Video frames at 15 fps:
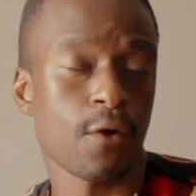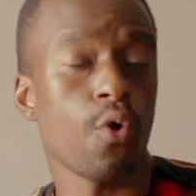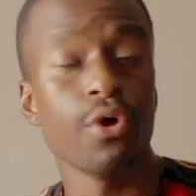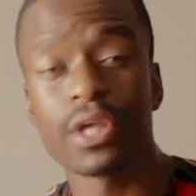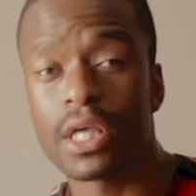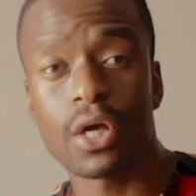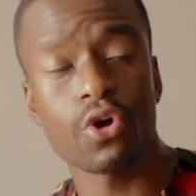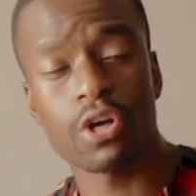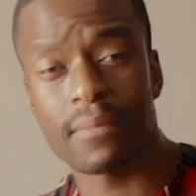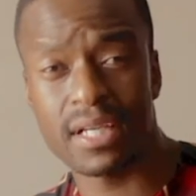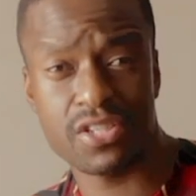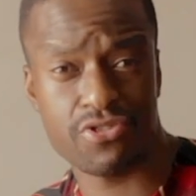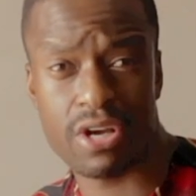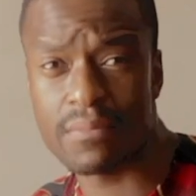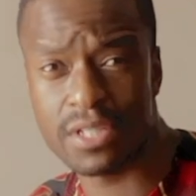or you can go to my
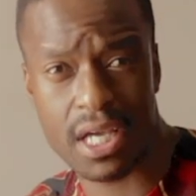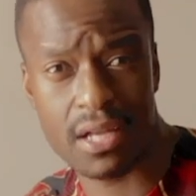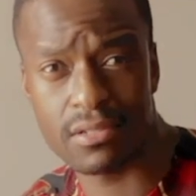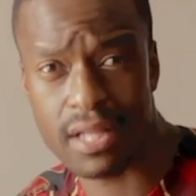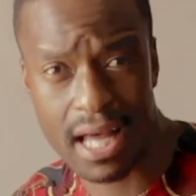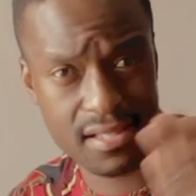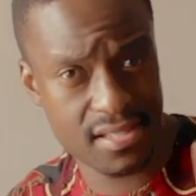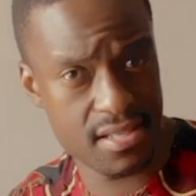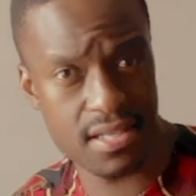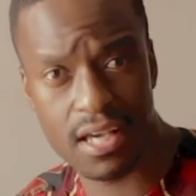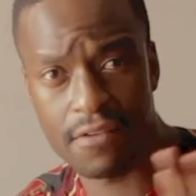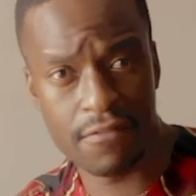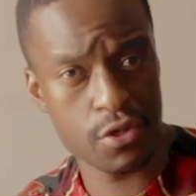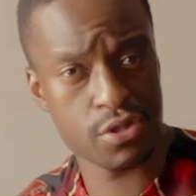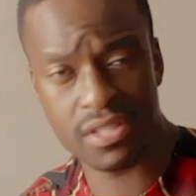Instagram channel at
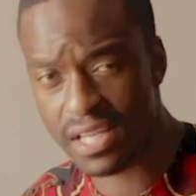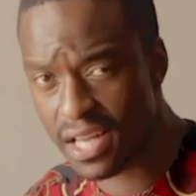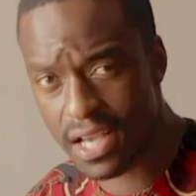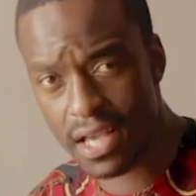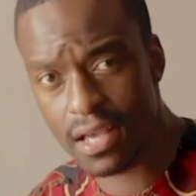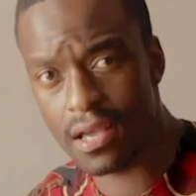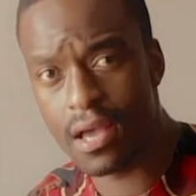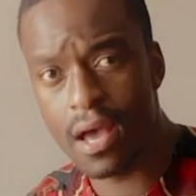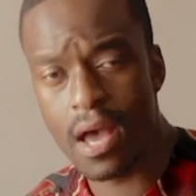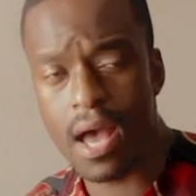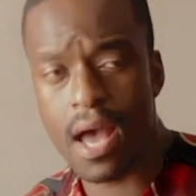TKOfficialZA.